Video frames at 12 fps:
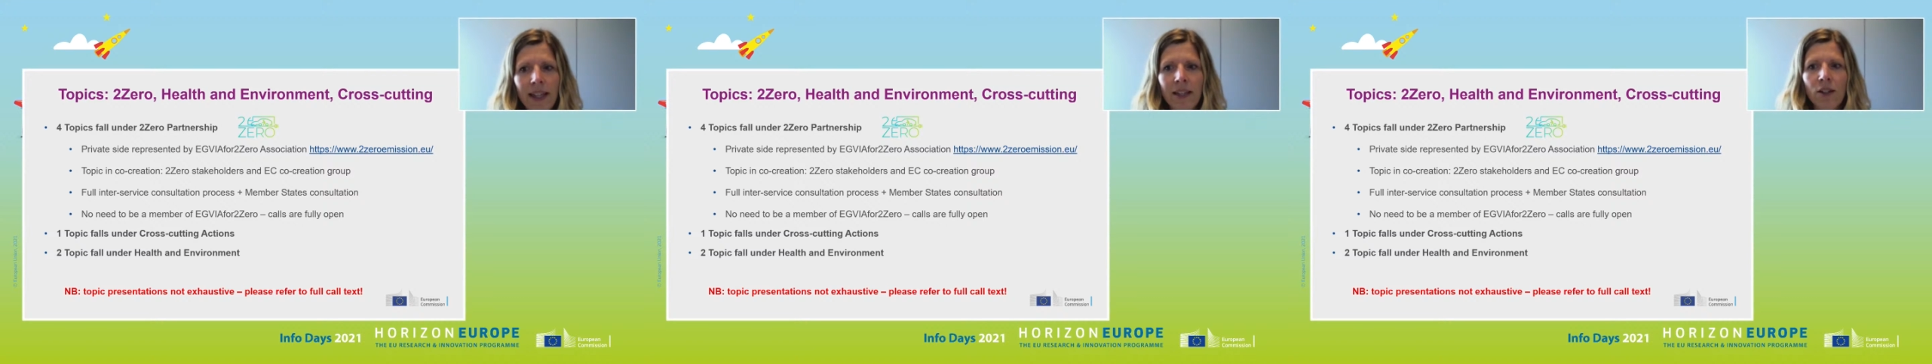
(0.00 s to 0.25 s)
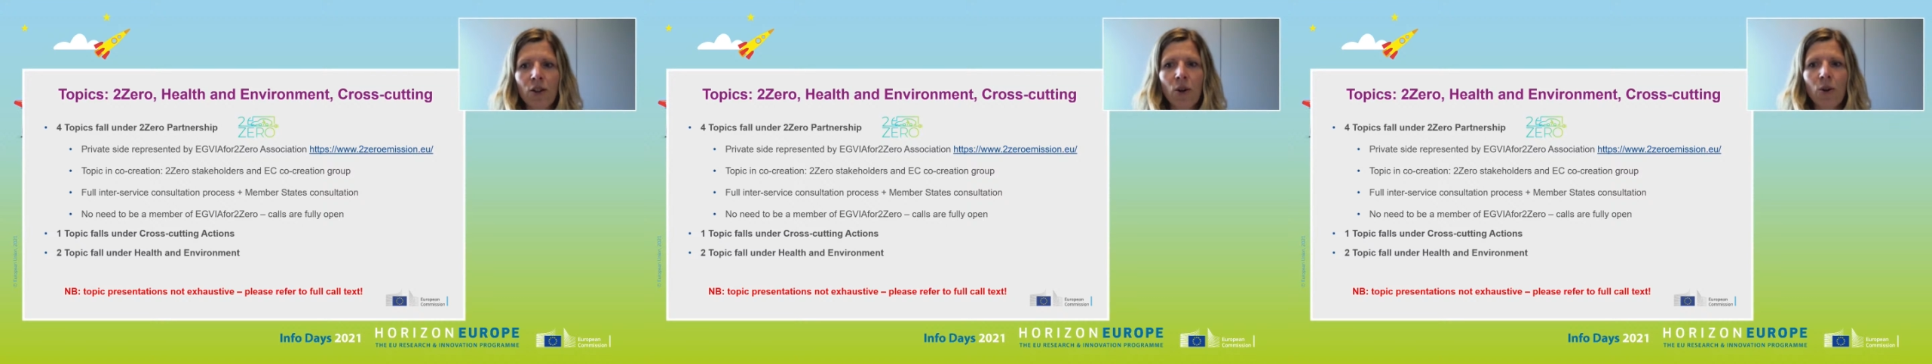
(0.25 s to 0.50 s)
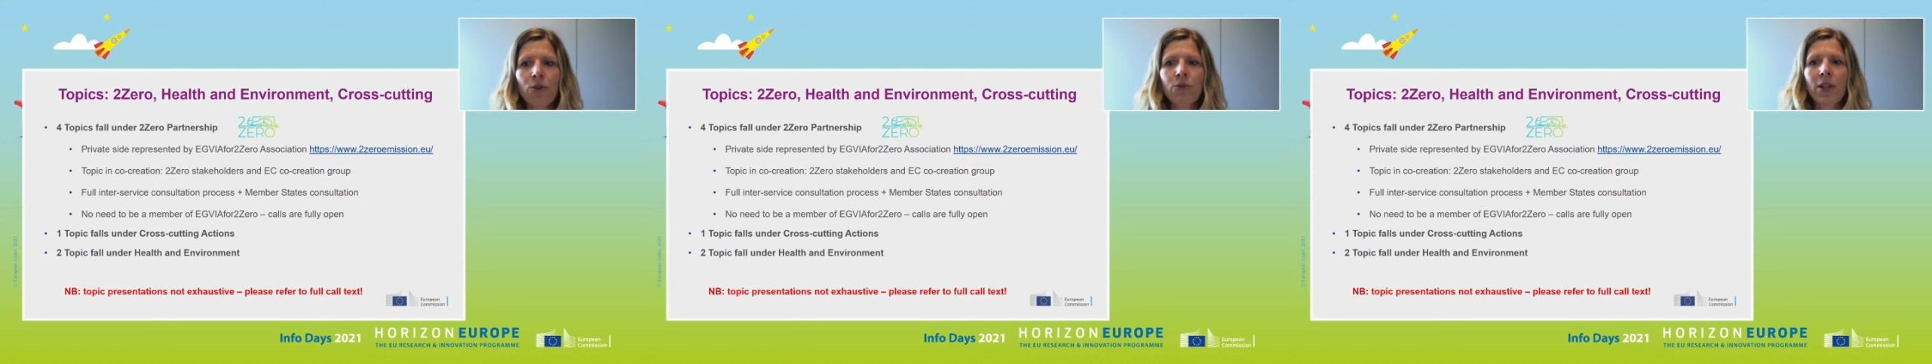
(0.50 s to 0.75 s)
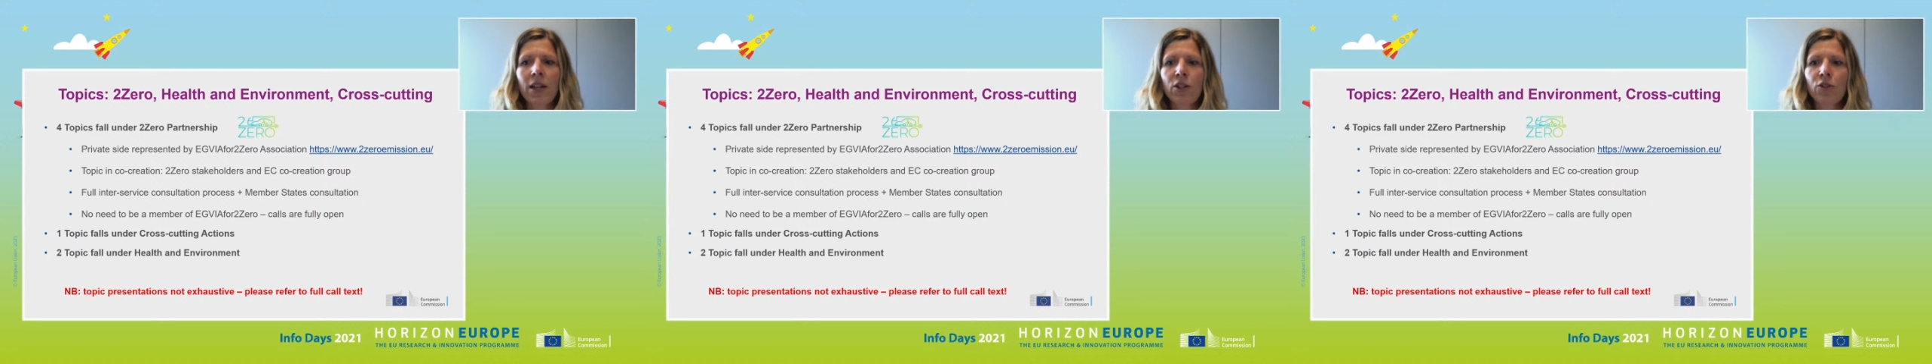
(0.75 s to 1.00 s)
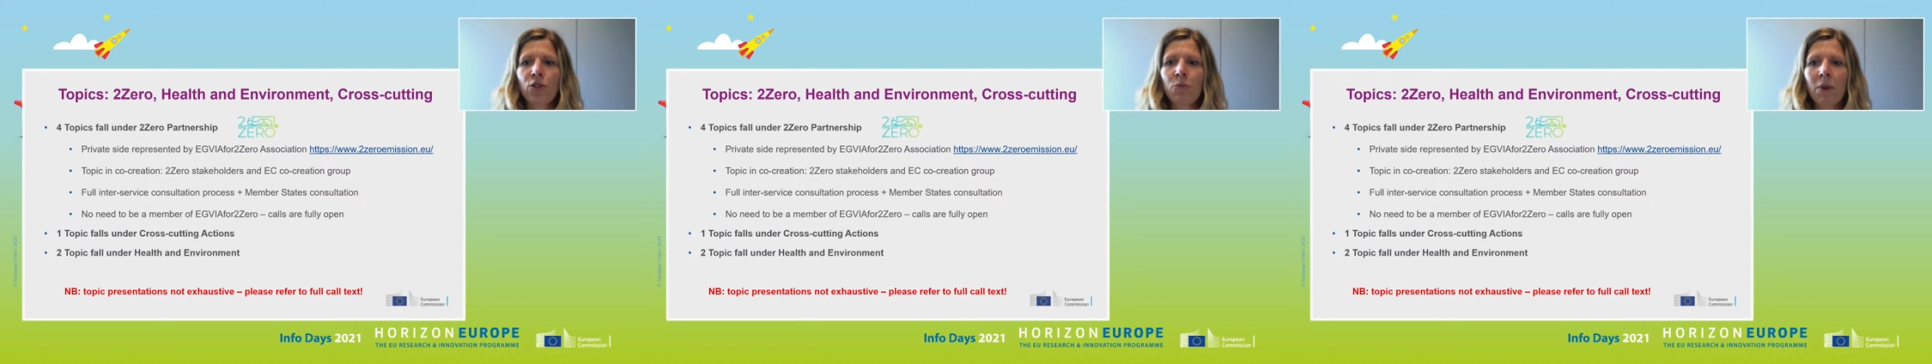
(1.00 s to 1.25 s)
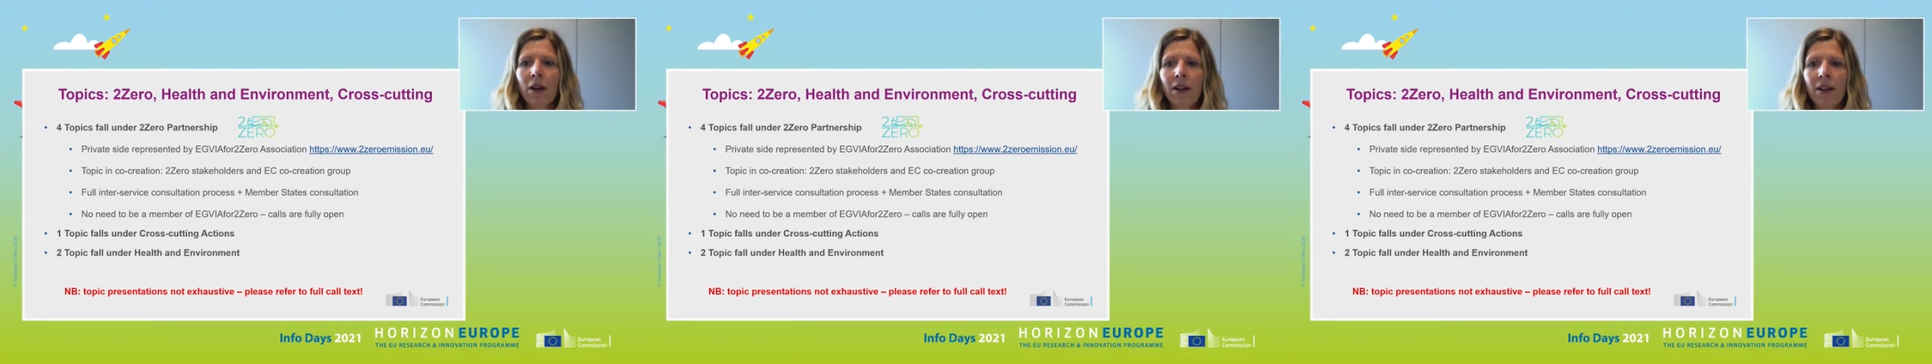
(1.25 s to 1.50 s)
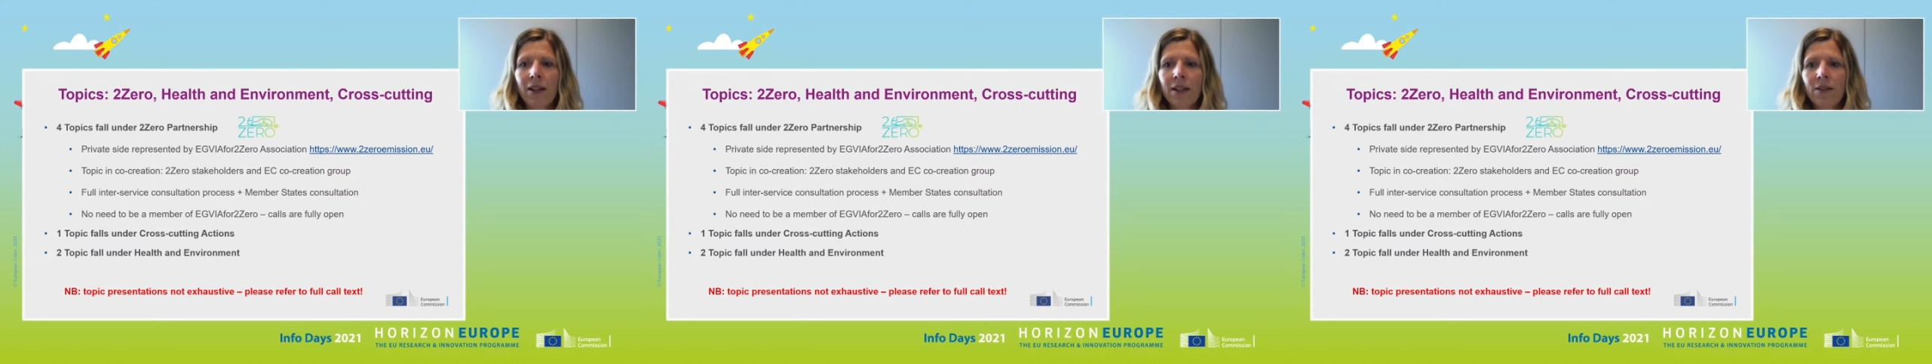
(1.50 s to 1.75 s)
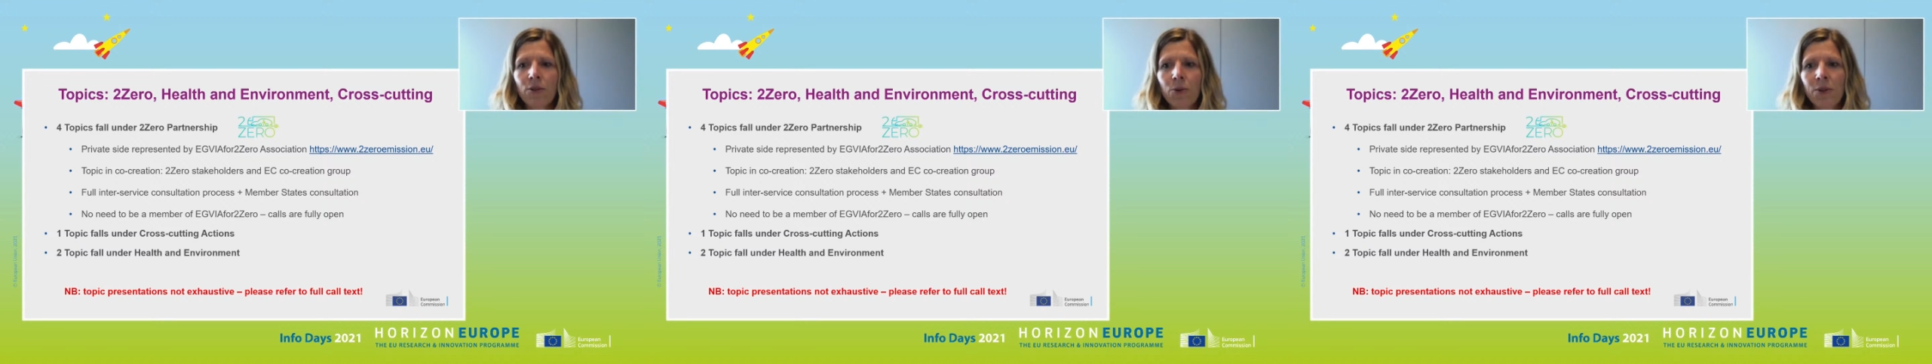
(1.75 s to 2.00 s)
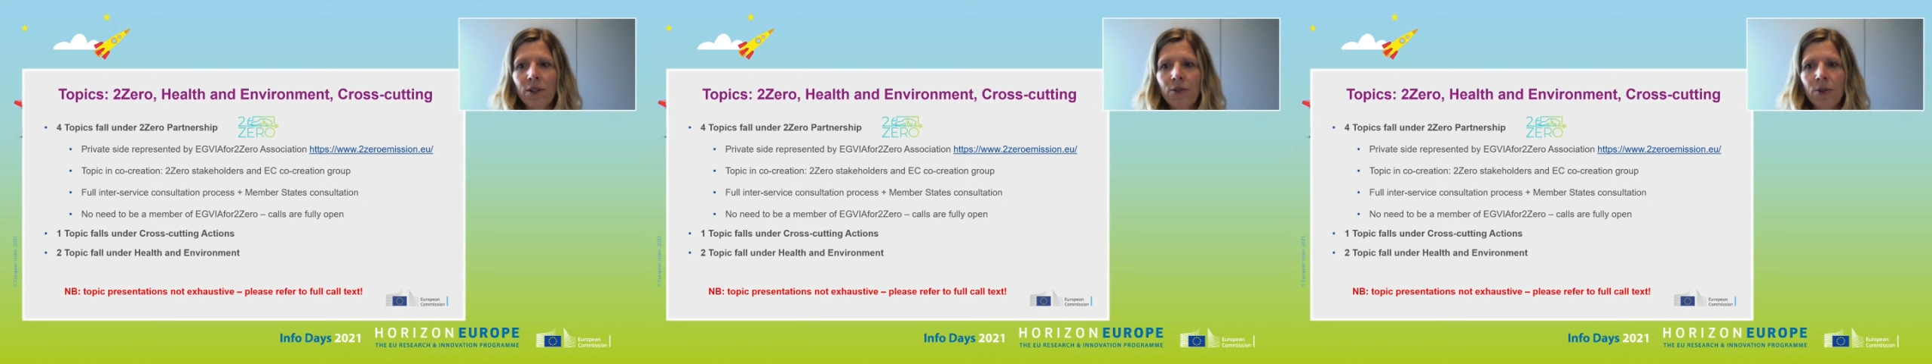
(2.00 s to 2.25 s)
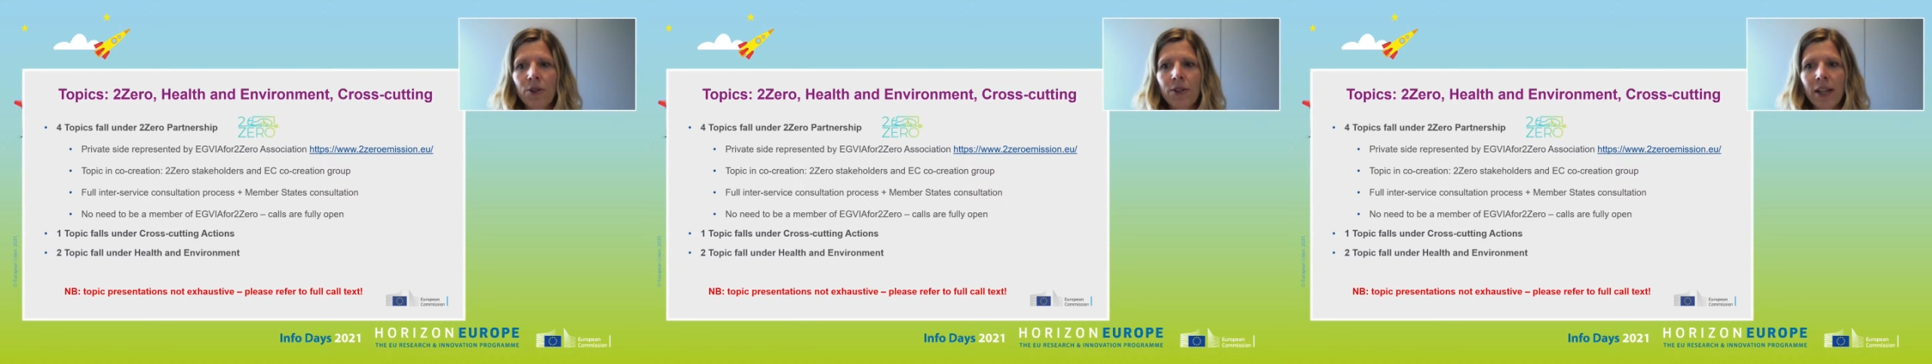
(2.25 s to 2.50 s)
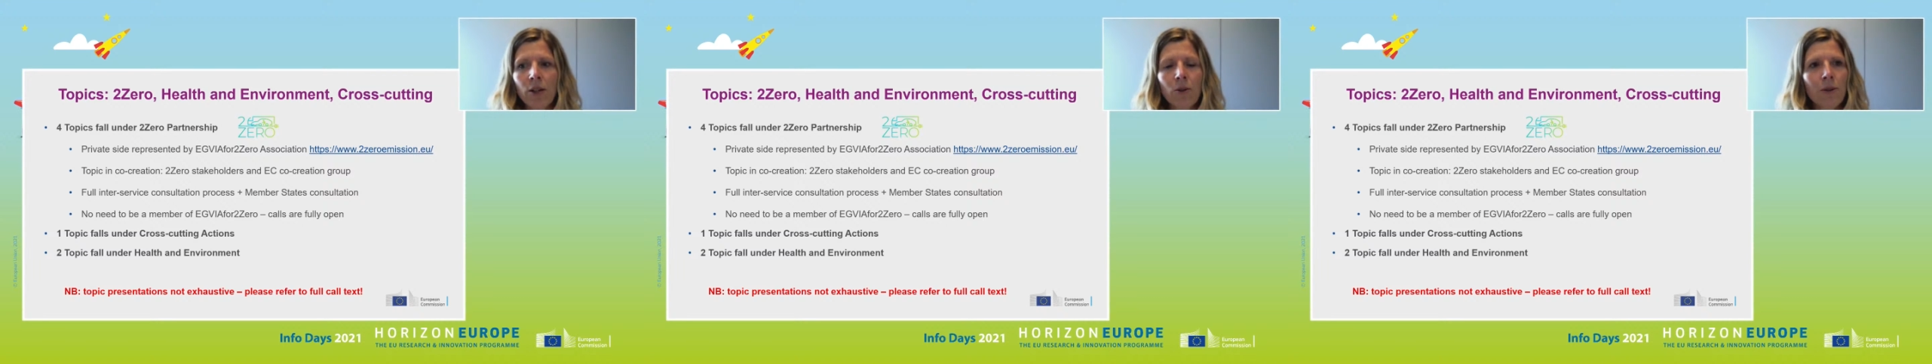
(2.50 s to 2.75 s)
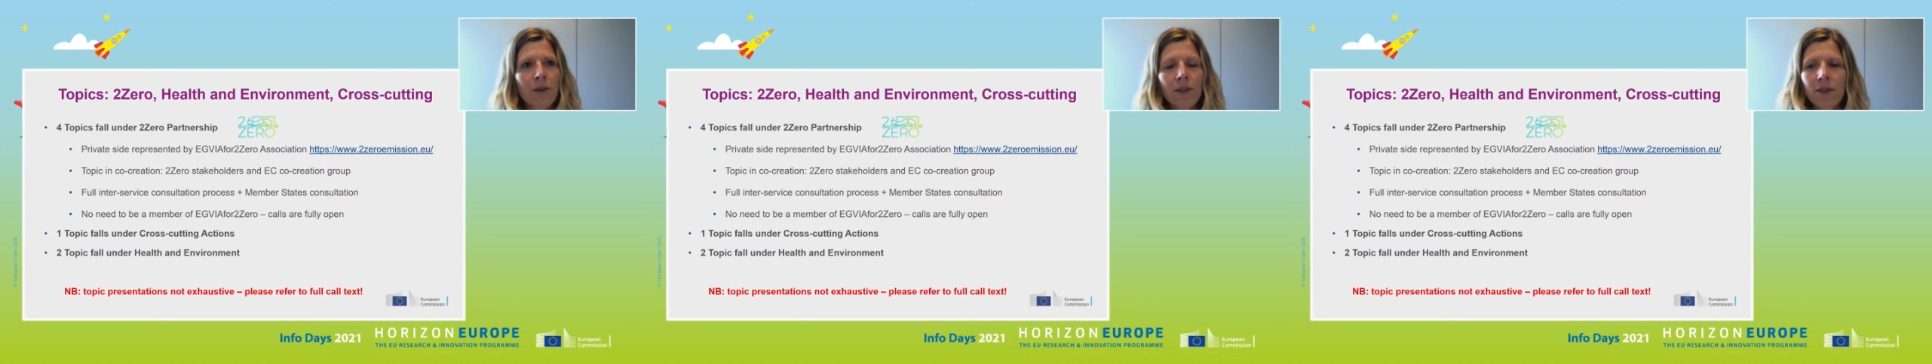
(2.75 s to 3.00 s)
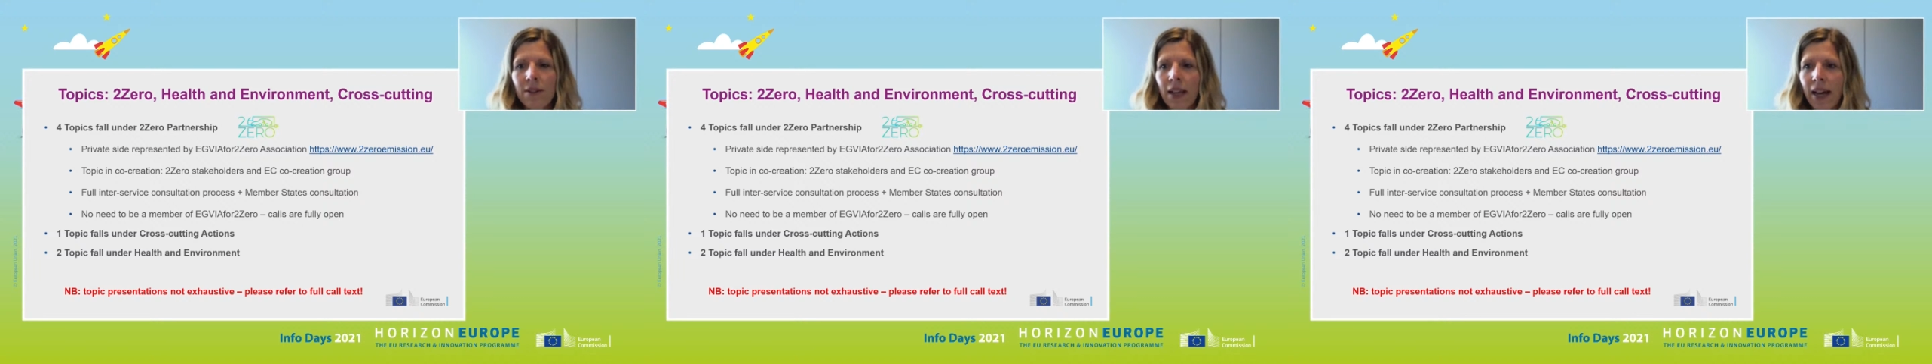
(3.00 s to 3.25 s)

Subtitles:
in co-creation by 2.0 stakeholders